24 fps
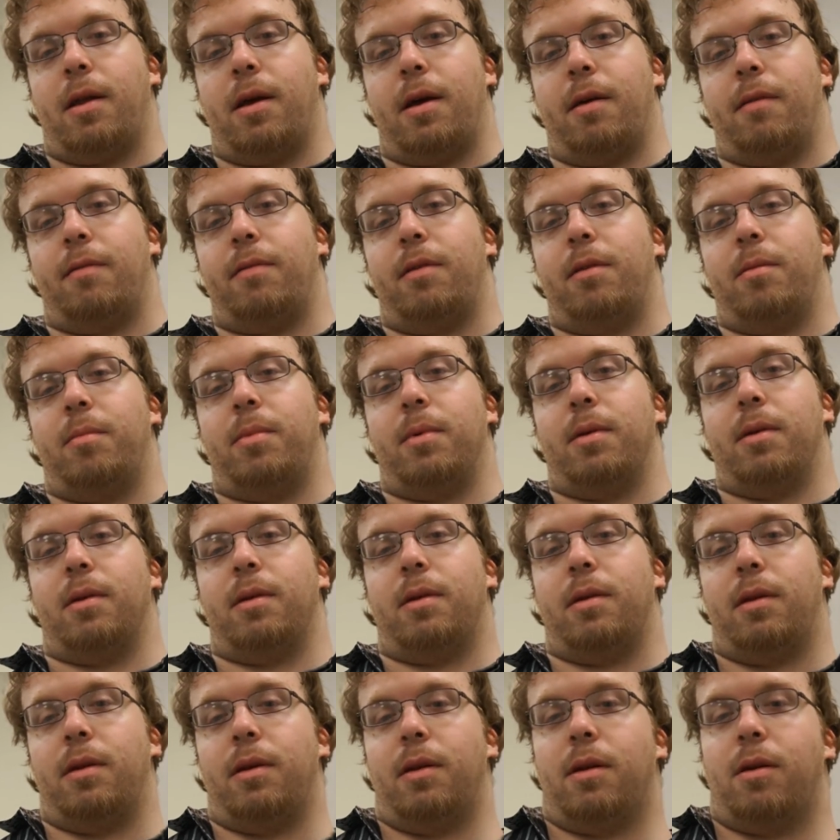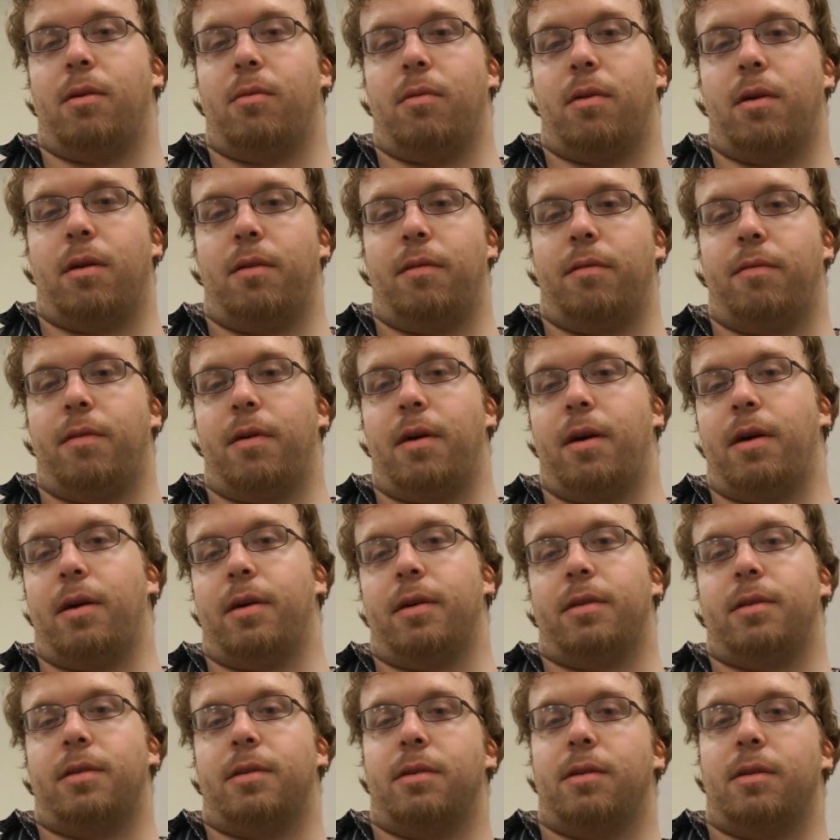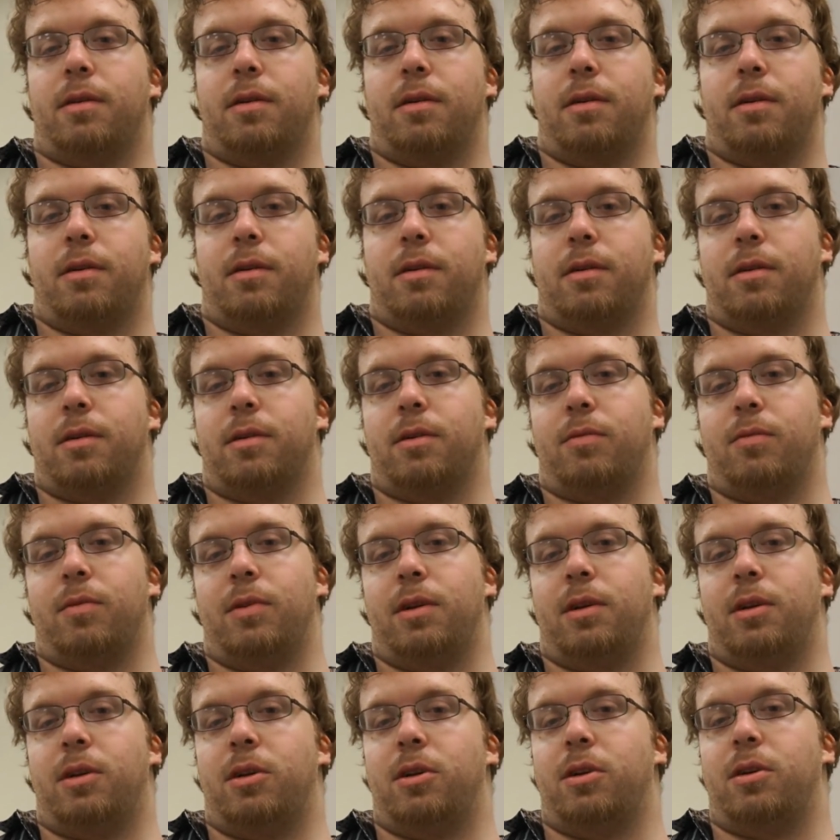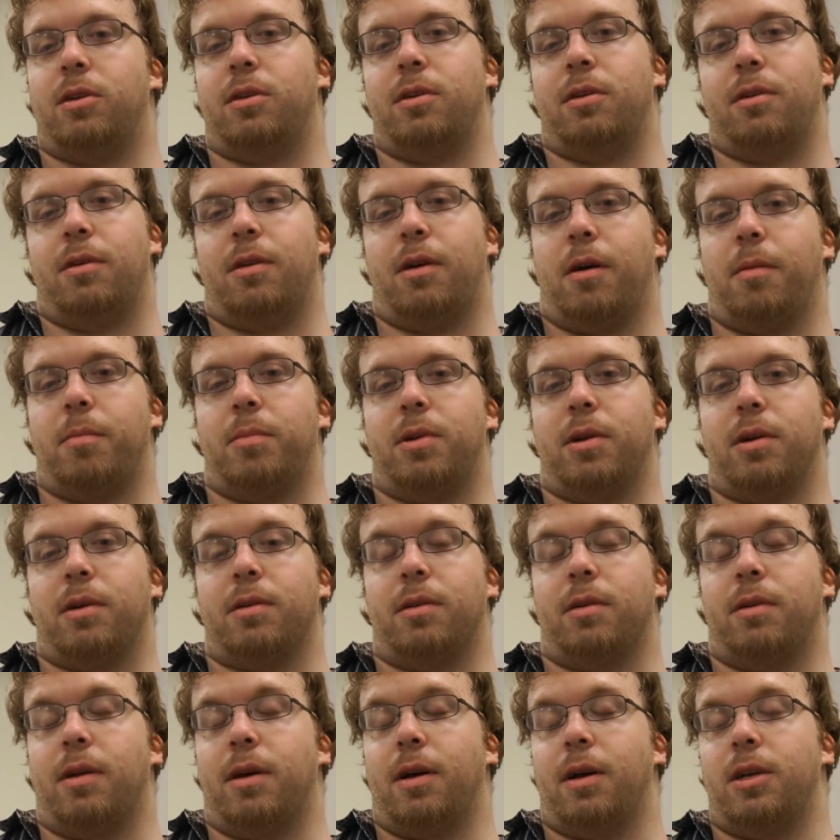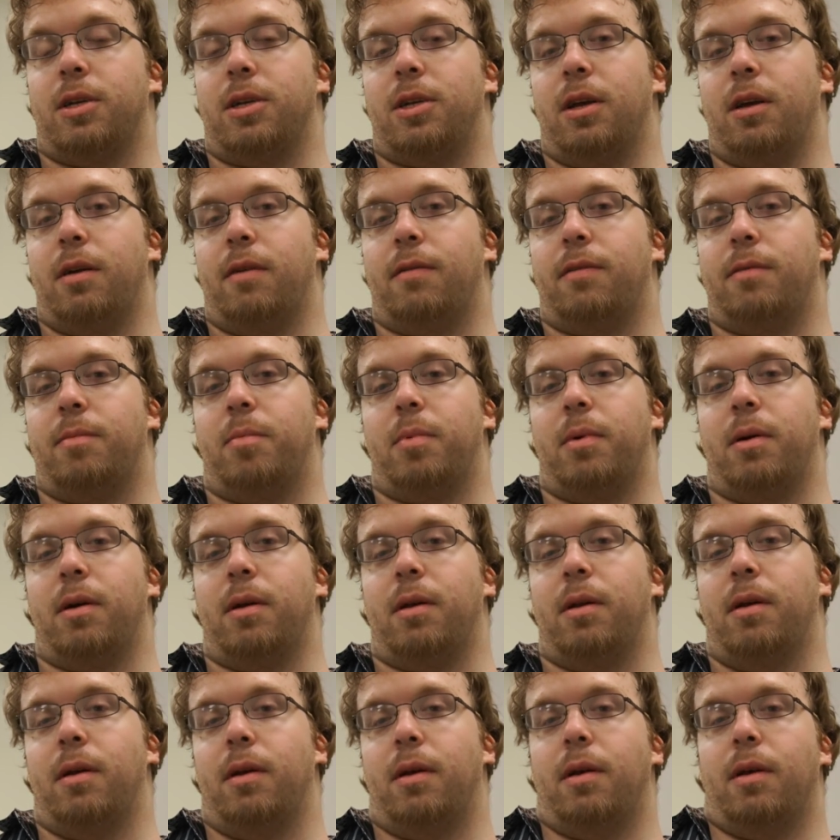have the ability to run fast or to reach objects on high shelves, but